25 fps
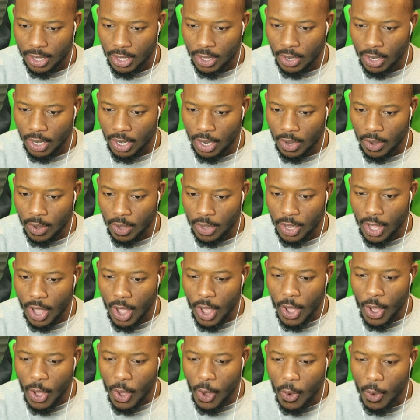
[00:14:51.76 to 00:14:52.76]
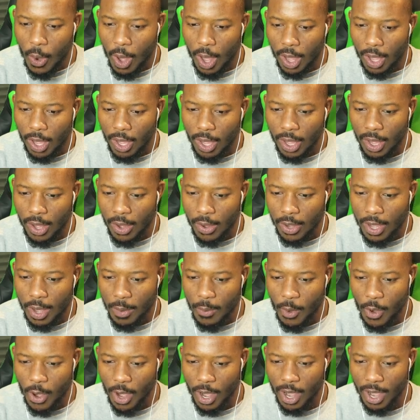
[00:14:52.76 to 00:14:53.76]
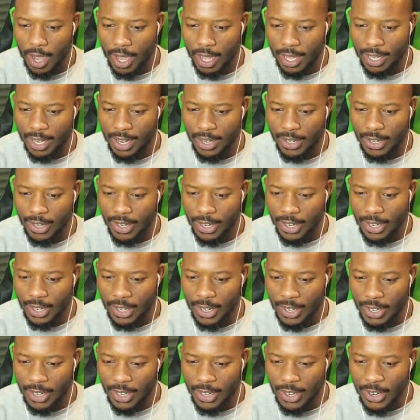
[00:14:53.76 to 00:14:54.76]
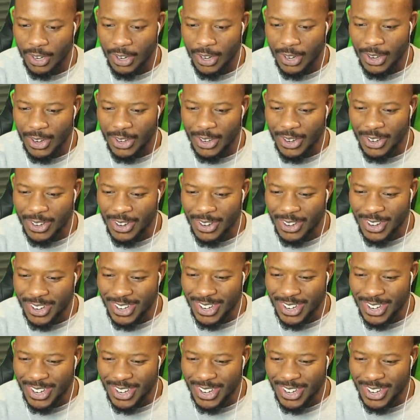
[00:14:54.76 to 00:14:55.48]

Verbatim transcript: No no no no! Oh come on! No no no no no no no no no no